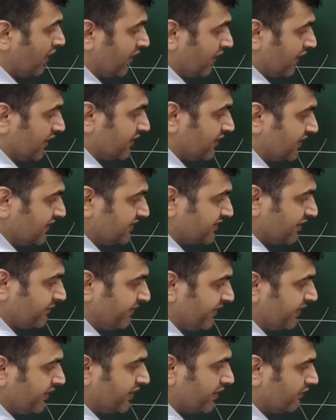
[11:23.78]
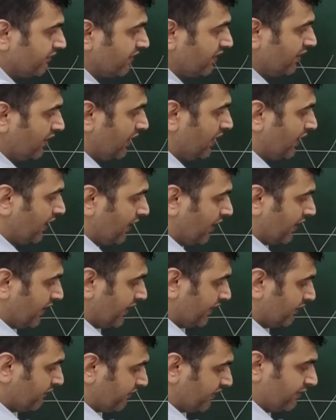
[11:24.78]
In this subinterval,
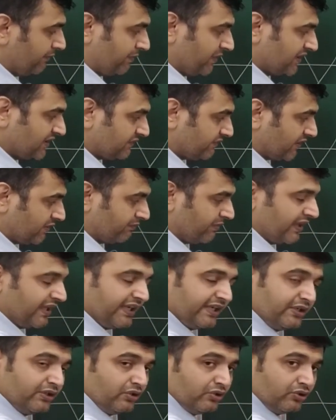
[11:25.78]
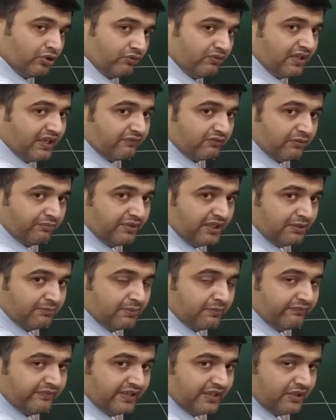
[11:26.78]
at 1 plus 1 by n, you will have the
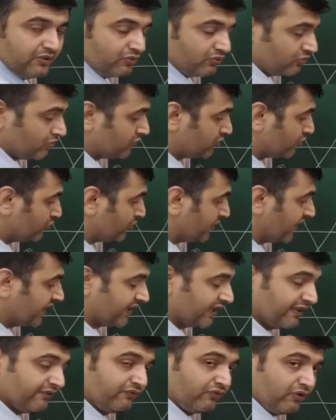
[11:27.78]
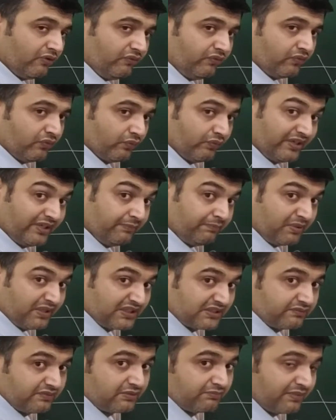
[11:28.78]
minimum value. So you take f of 1
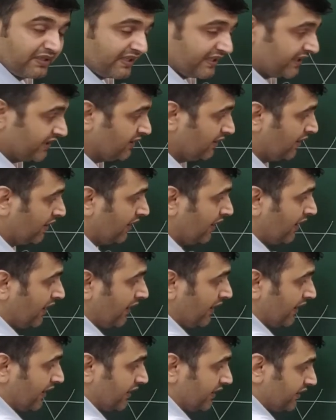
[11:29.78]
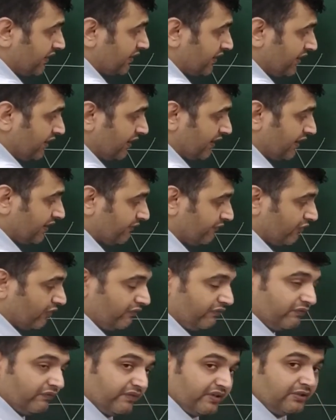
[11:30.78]
plus 1 by n, and here f
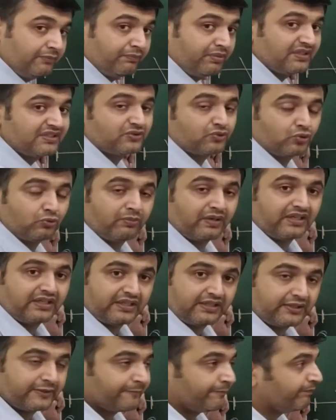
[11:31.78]
of 1 plus 2 by n.